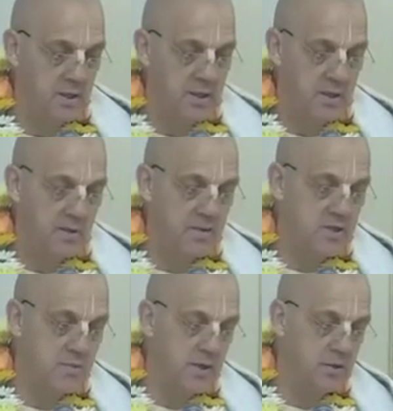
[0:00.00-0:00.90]
In
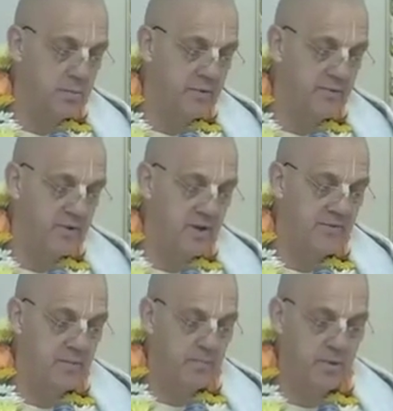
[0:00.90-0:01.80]
this way you'll be freed
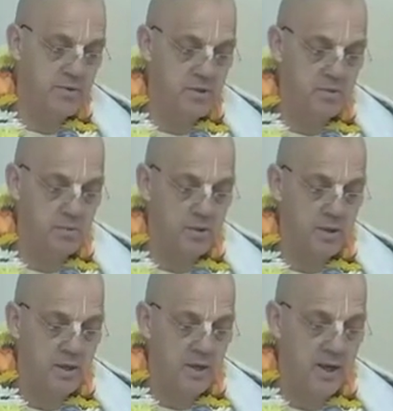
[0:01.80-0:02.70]
from bondage to
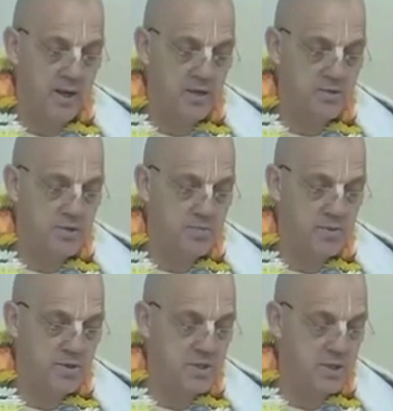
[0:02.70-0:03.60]
work and its
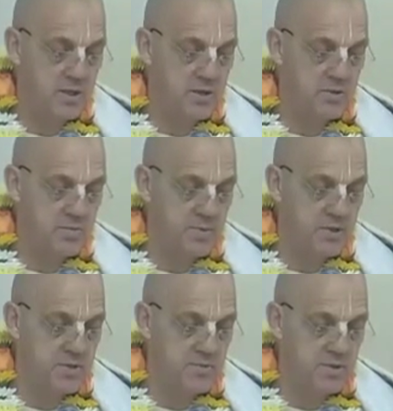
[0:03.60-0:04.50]
auspicious and
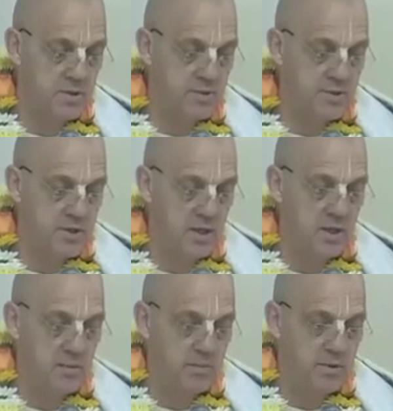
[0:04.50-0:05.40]
inauspicious results.
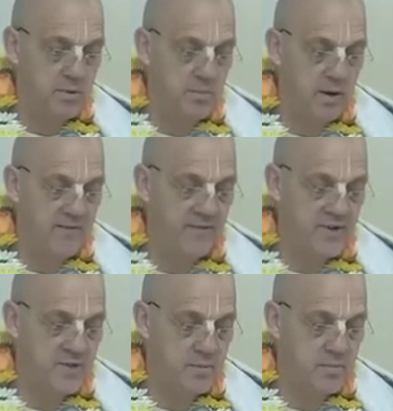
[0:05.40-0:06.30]
With your mind
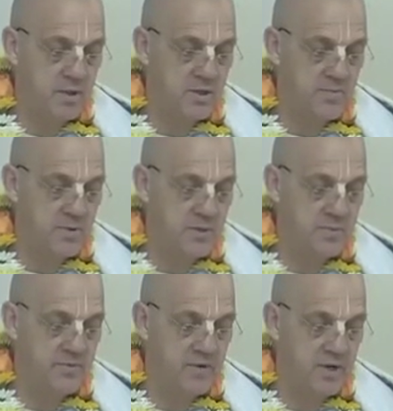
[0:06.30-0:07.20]
fixed on me in this
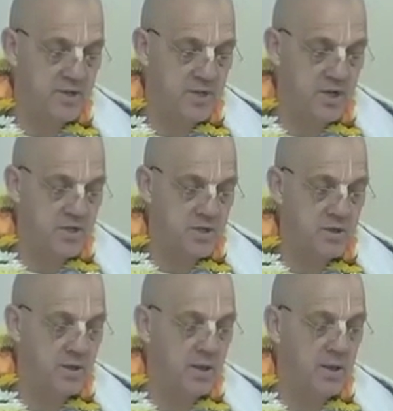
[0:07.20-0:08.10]
principle of
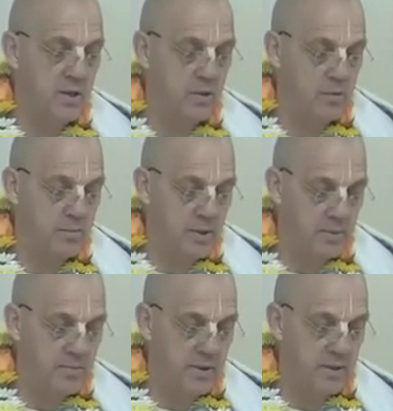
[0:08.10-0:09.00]
renunciation, you'll be
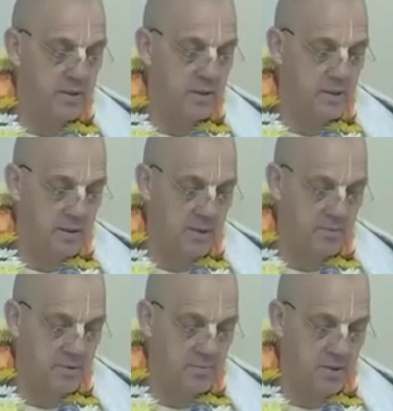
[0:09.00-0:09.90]
liberated and come
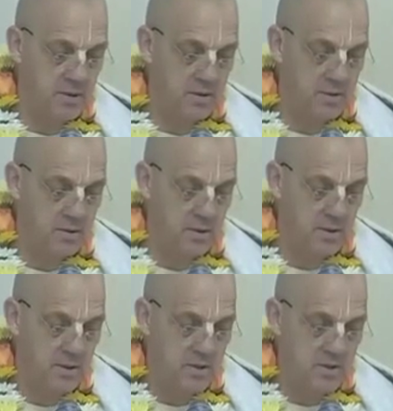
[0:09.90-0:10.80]
to me.
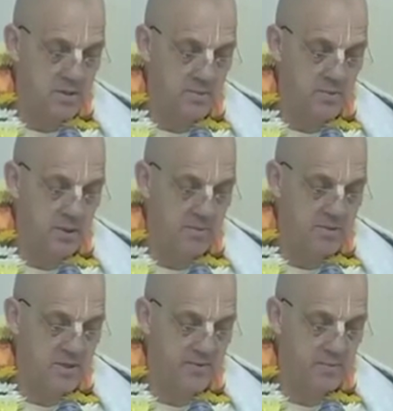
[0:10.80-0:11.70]
Samoham
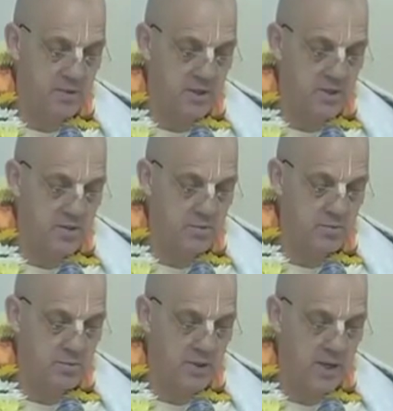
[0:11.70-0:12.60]

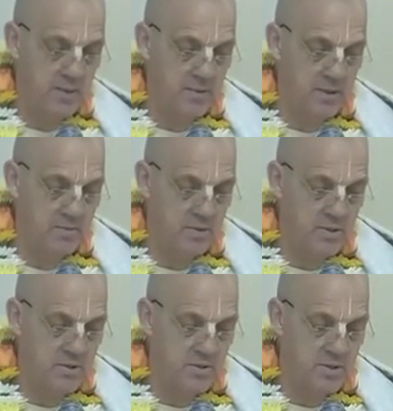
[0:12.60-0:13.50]
sarvabhuteshu name dvesho